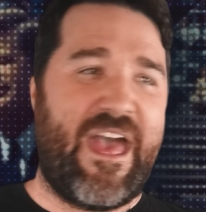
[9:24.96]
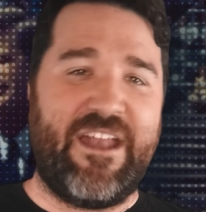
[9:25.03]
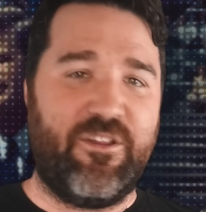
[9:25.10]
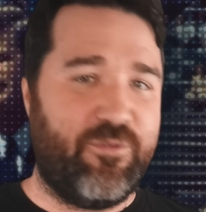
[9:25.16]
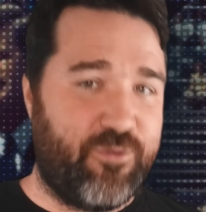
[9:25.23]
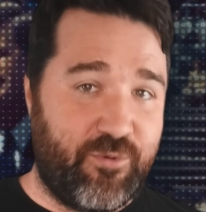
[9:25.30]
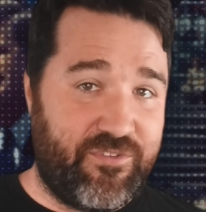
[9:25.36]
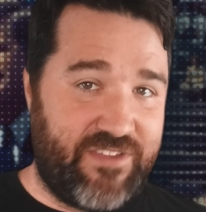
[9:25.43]
that
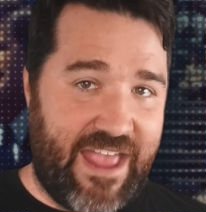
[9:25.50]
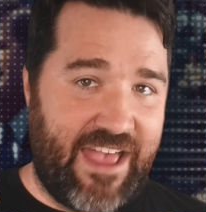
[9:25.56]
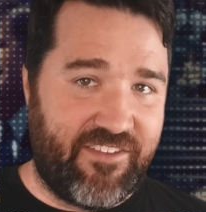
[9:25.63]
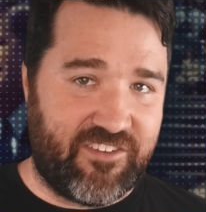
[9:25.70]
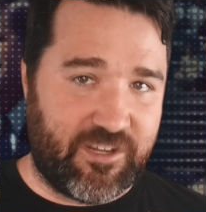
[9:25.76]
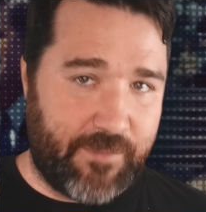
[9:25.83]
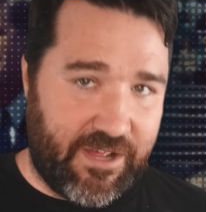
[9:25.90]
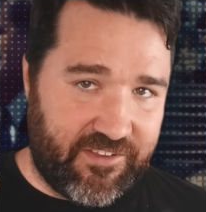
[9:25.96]

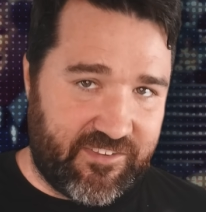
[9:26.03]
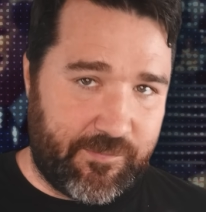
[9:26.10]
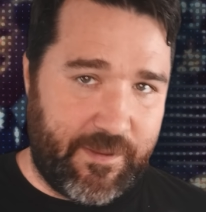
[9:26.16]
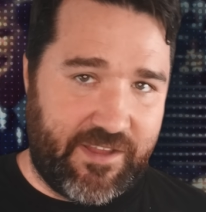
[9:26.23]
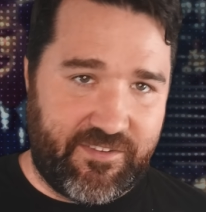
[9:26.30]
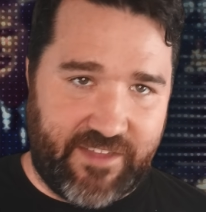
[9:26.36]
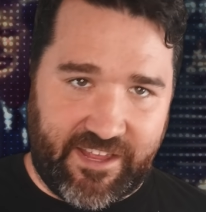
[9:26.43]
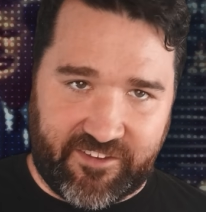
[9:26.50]
enthusiastic about
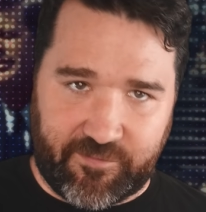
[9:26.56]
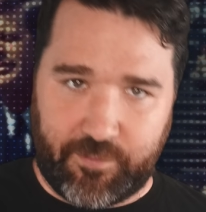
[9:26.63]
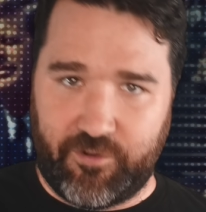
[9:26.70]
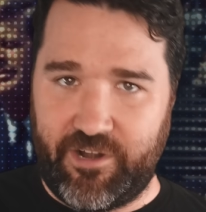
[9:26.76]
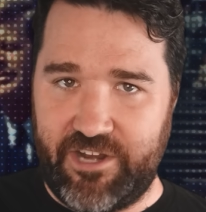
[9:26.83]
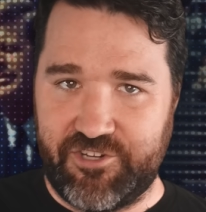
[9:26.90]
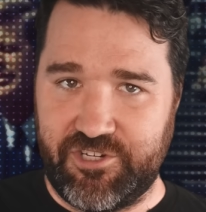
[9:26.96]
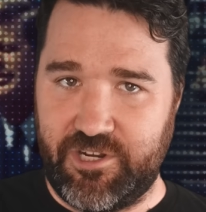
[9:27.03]
space
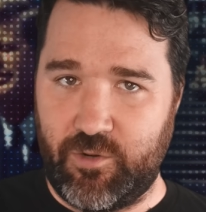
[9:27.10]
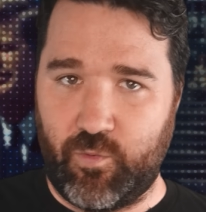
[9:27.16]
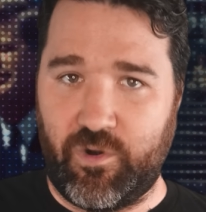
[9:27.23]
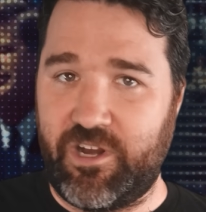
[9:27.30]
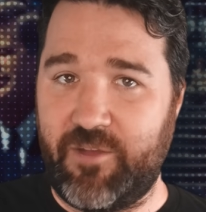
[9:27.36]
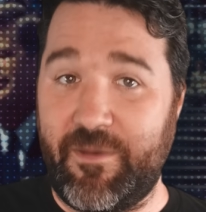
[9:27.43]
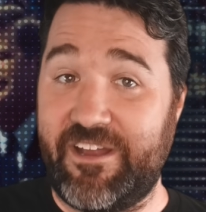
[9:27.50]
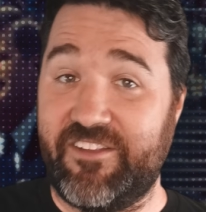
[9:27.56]
exploration,
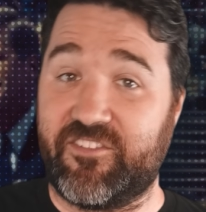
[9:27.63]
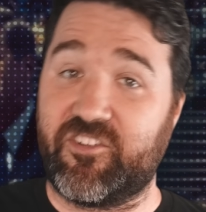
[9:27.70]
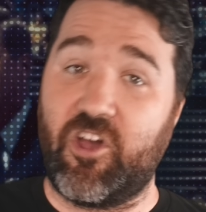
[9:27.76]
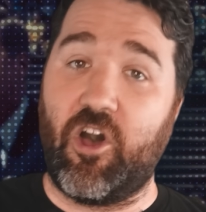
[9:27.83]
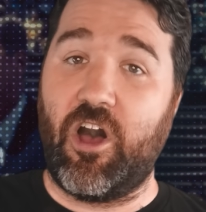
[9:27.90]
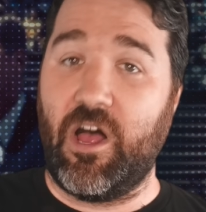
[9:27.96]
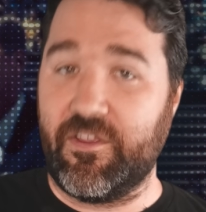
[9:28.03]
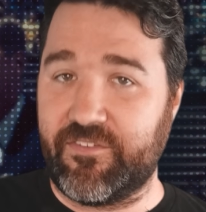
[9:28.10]
worrying about its
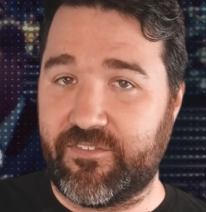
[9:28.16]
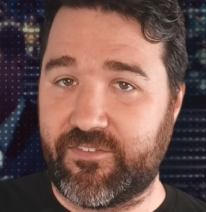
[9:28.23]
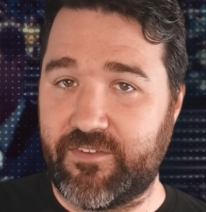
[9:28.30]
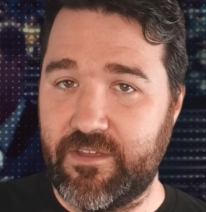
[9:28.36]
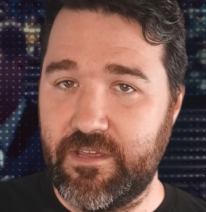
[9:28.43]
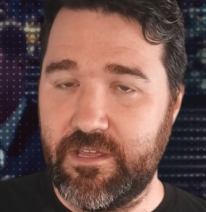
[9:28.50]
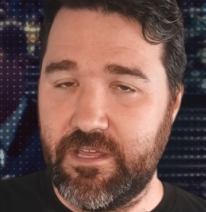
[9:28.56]
costs.